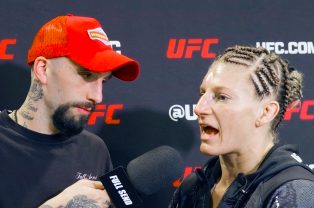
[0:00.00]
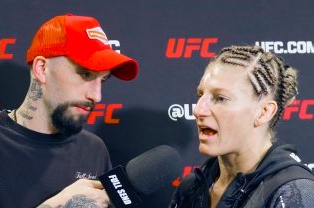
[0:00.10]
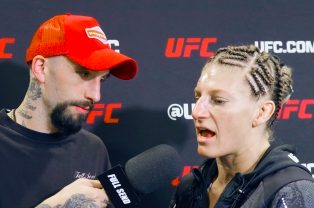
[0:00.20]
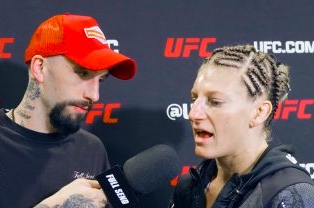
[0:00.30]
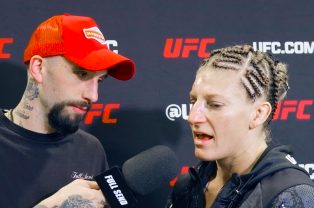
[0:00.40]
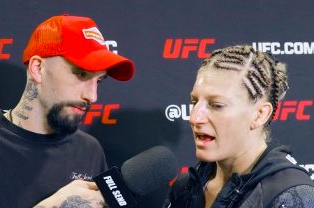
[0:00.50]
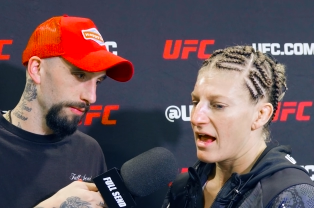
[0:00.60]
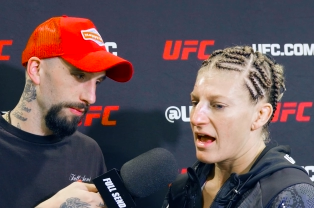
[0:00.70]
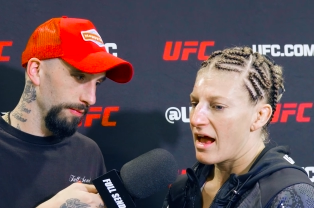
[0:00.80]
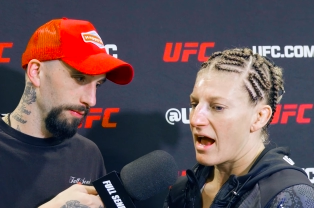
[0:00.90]
Speaker 1: I...
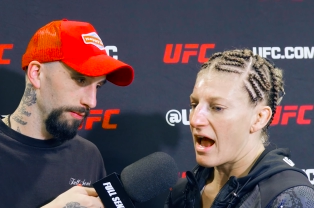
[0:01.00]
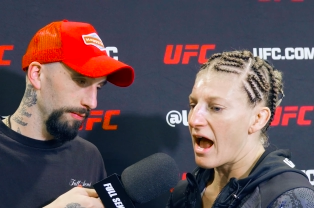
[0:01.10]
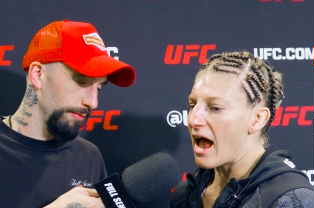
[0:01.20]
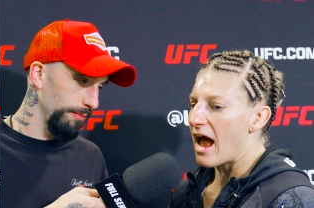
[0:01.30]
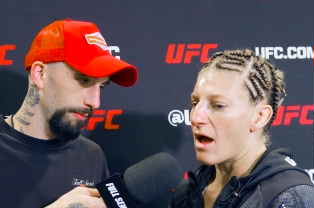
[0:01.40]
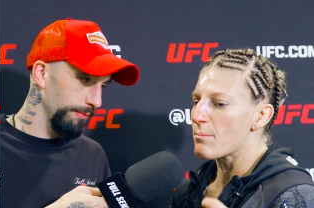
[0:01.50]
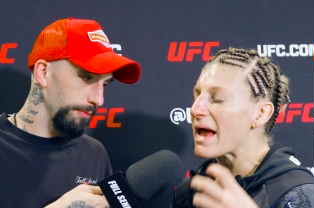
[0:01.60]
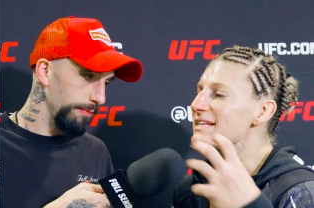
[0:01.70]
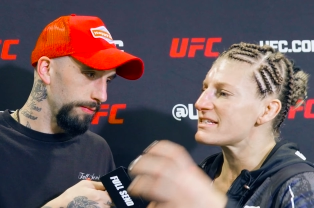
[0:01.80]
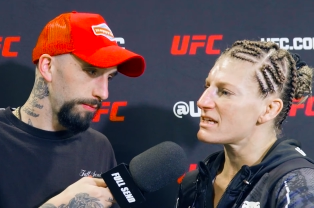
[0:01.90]
I
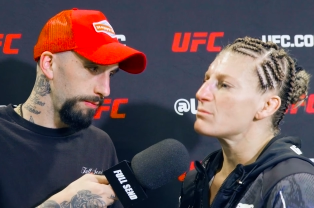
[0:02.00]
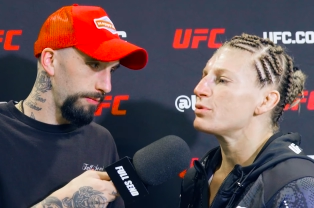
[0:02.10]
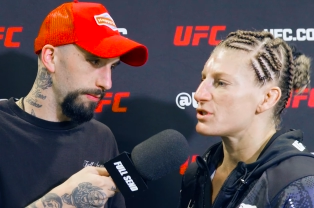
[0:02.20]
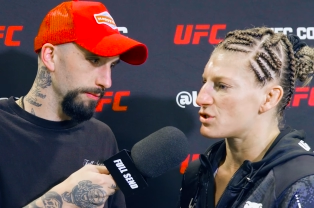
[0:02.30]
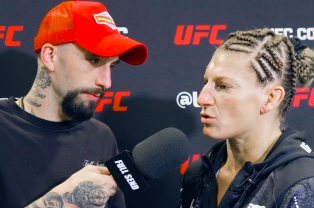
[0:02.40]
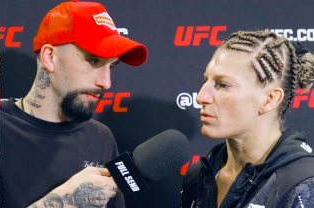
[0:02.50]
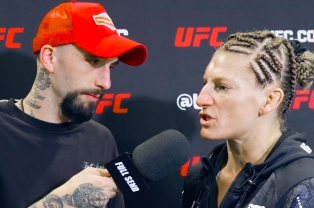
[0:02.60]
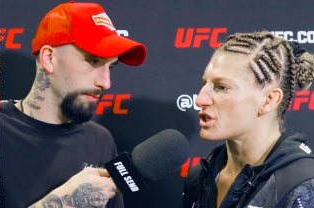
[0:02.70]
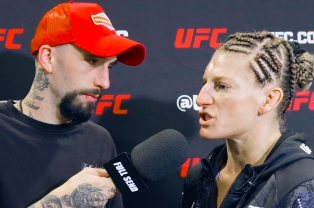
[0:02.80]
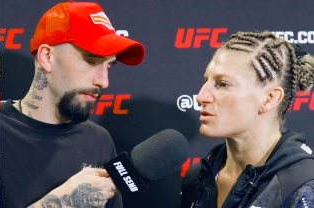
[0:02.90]
My team put so
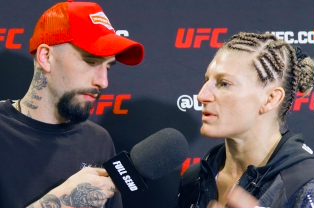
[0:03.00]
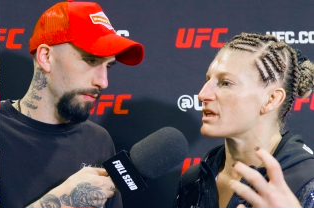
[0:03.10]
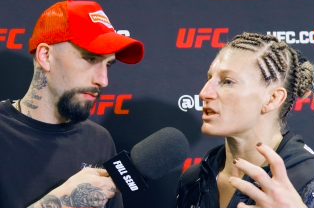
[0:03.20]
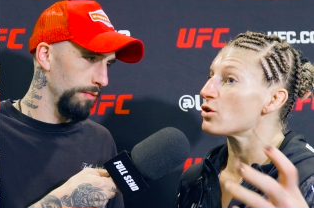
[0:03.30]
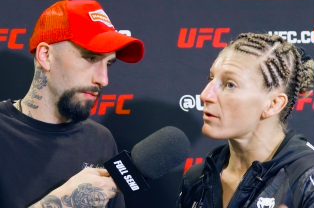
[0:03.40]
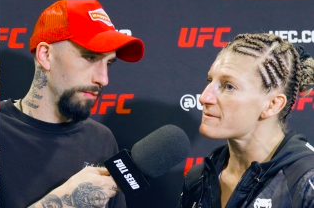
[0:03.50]
much into me. The U